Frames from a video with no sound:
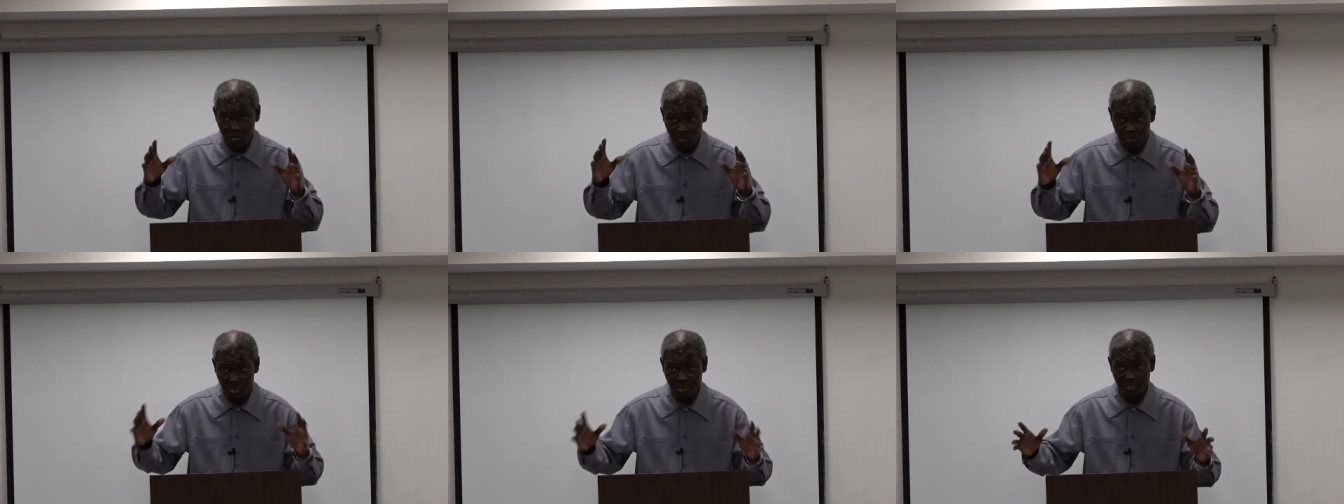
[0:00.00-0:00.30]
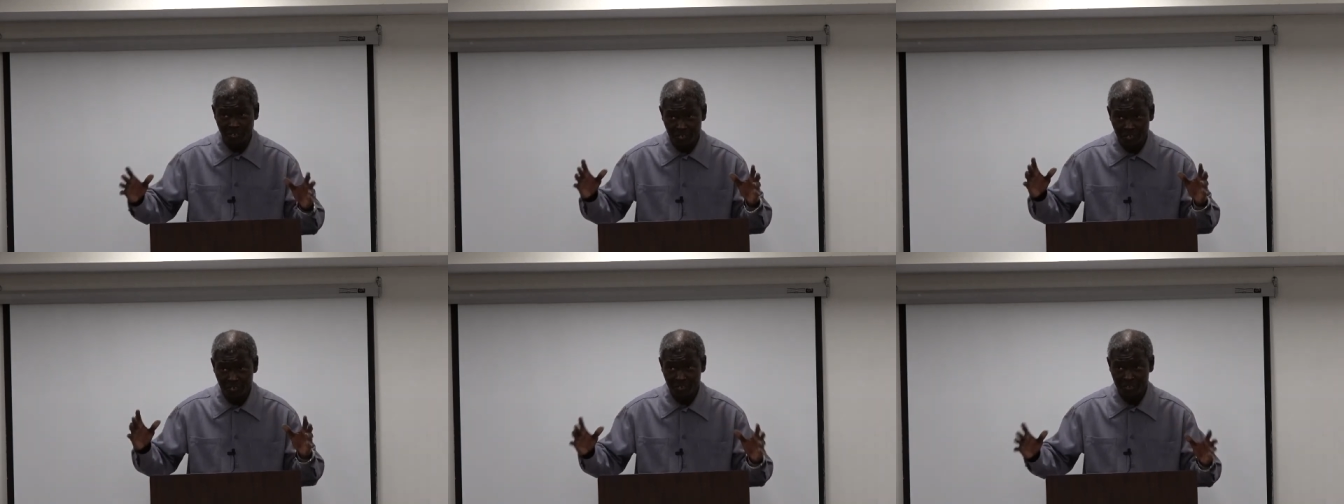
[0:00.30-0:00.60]

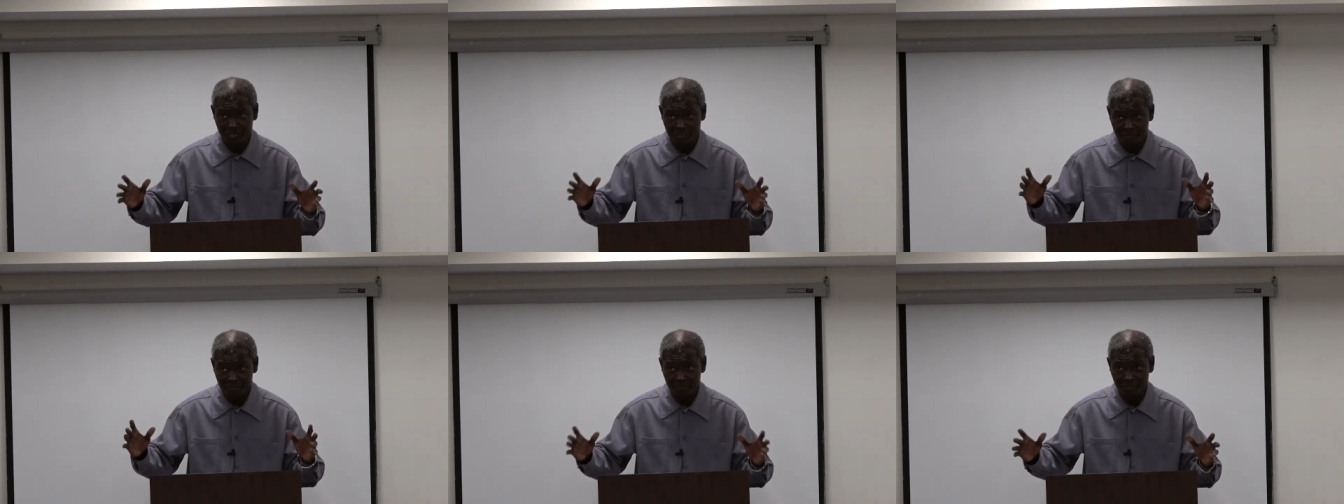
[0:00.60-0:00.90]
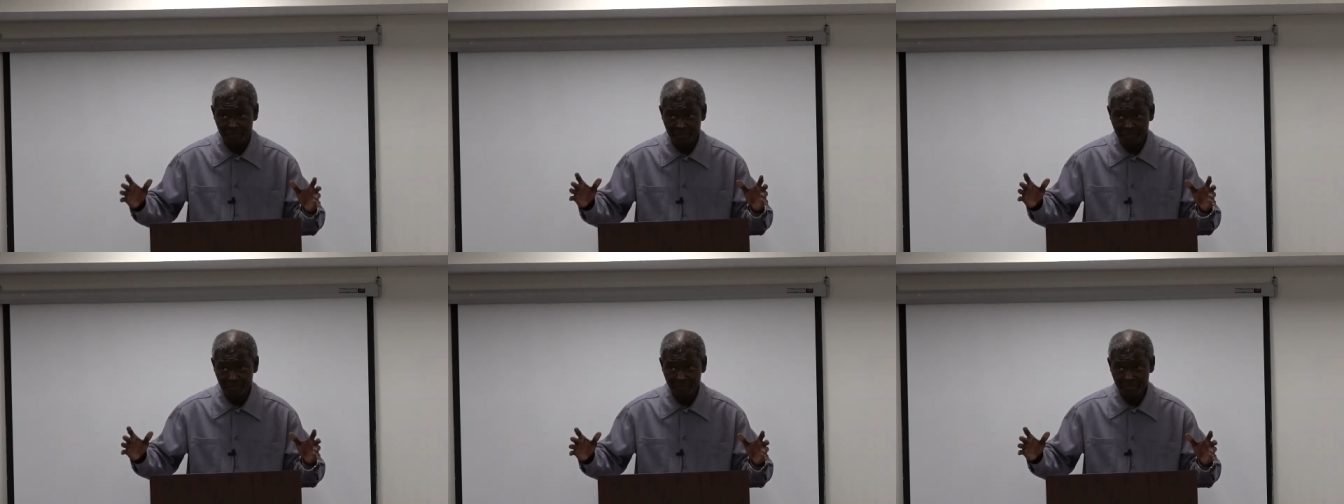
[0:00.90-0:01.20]
church,
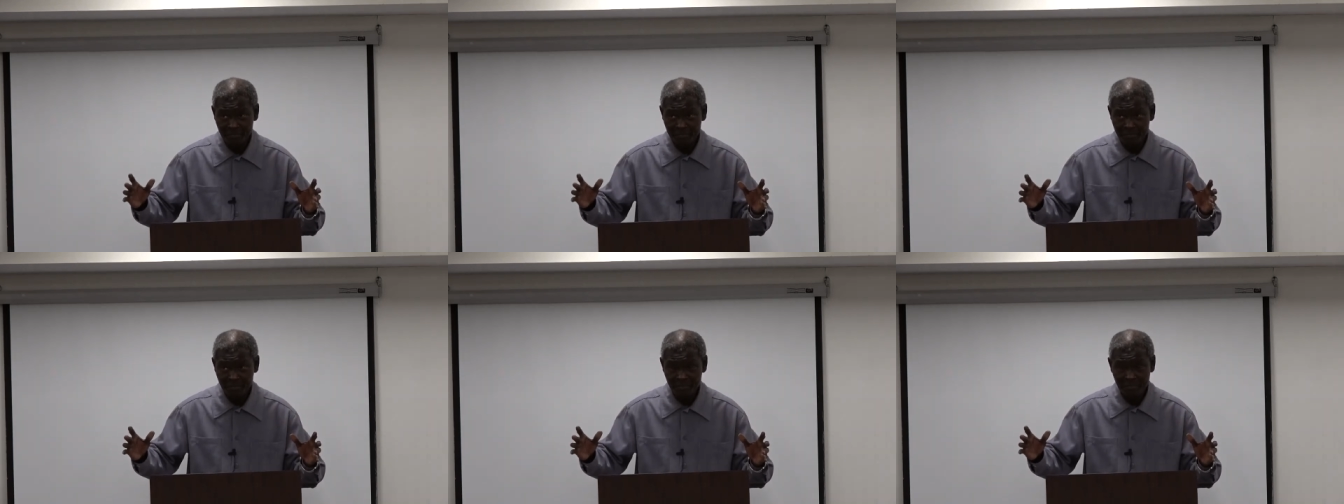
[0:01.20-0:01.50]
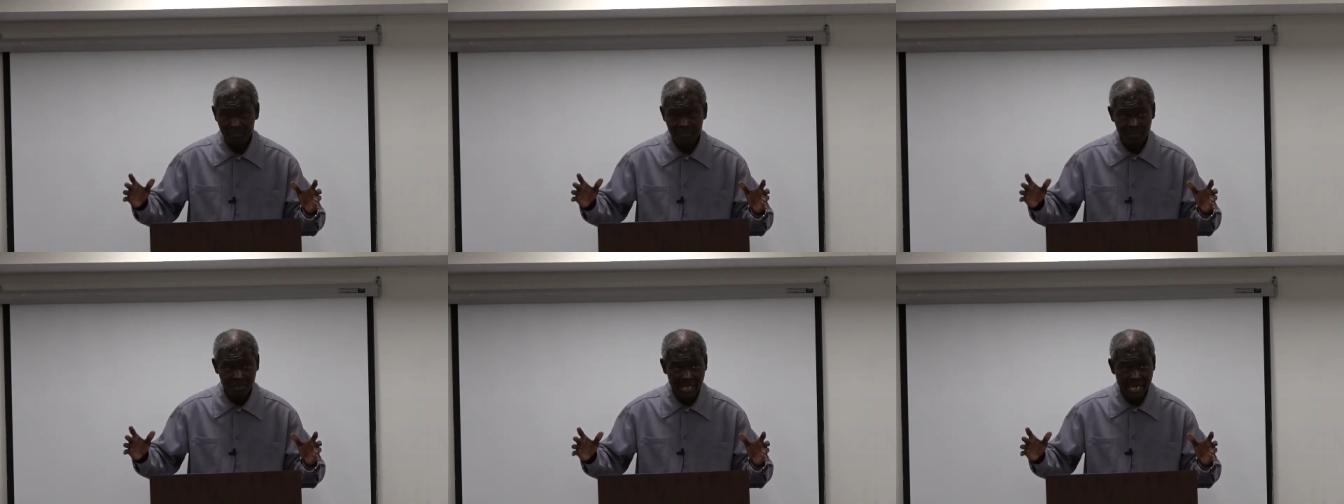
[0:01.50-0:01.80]

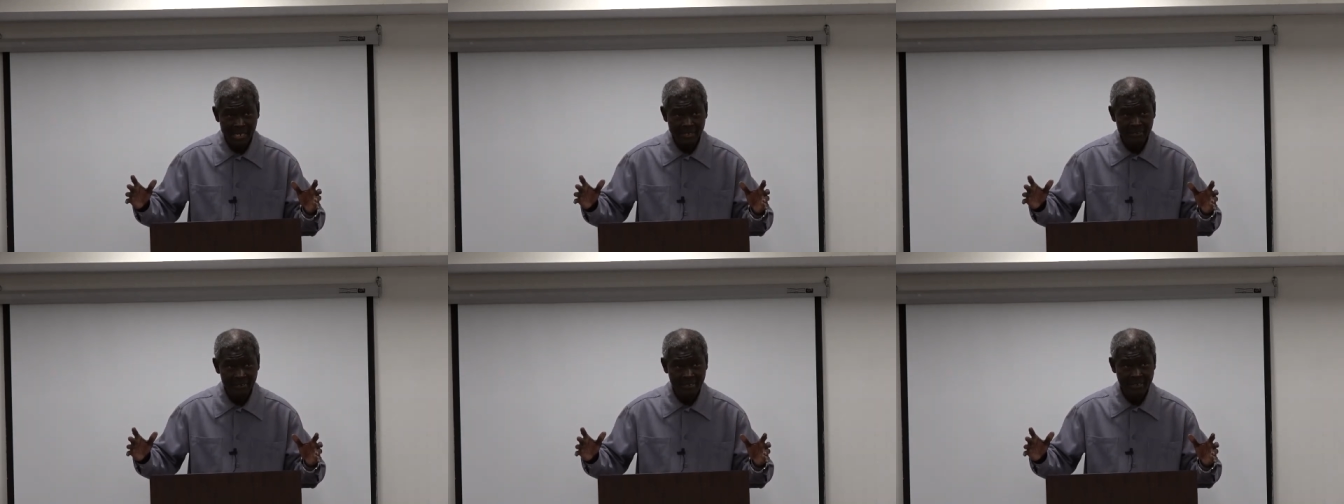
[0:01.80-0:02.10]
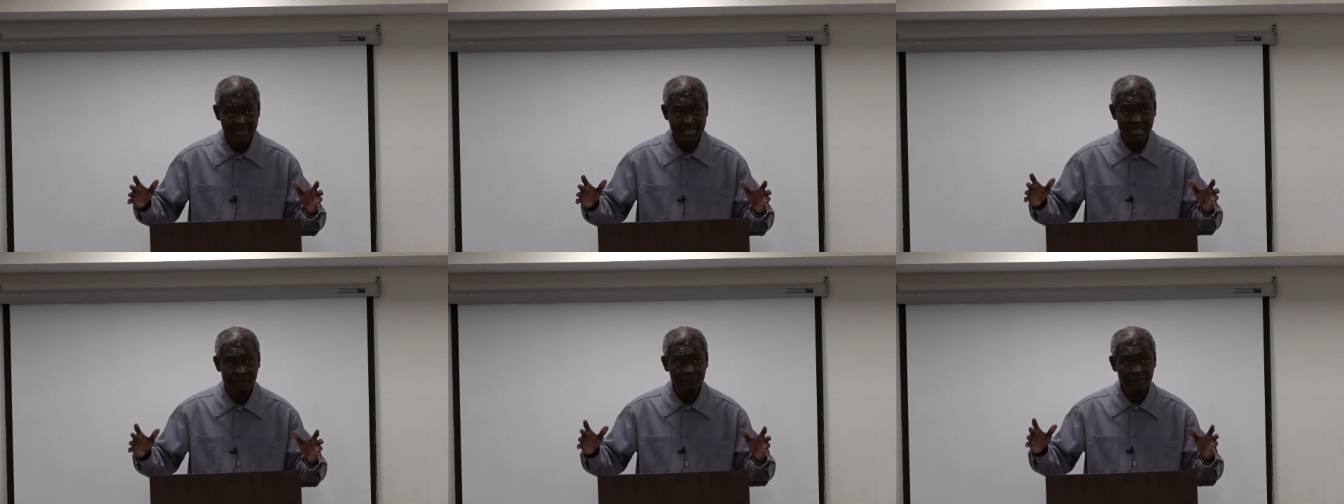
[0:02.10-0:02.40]
right?
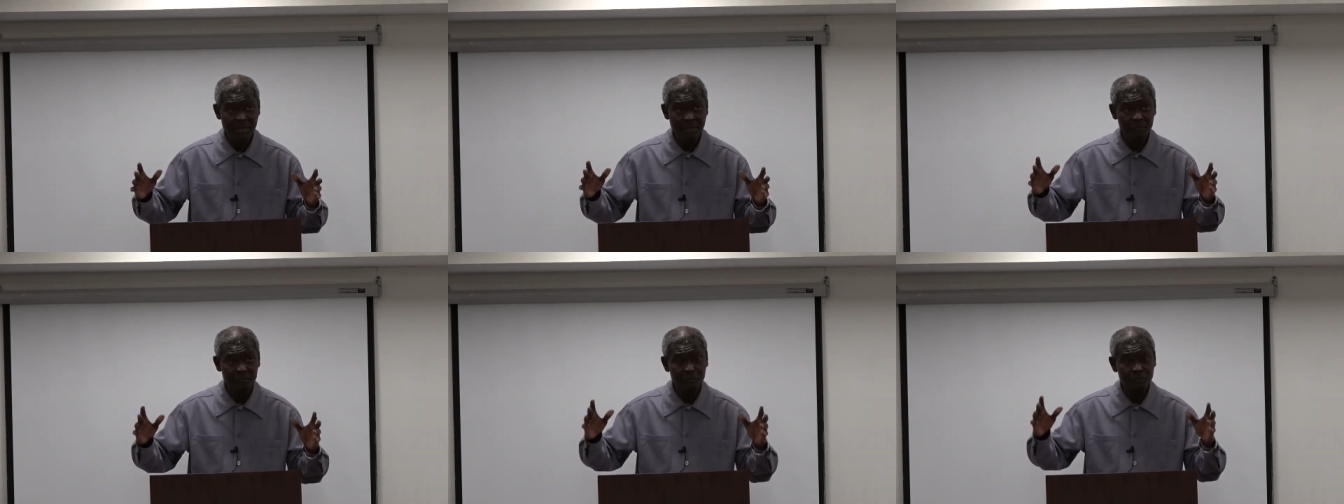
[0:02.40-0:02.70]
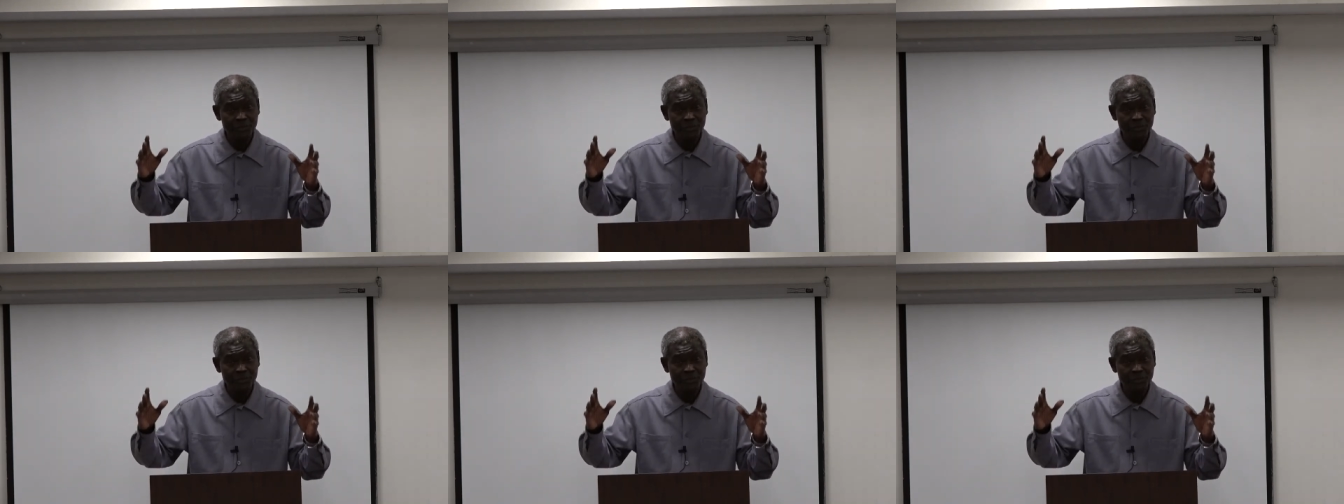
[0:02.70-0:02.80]
It's about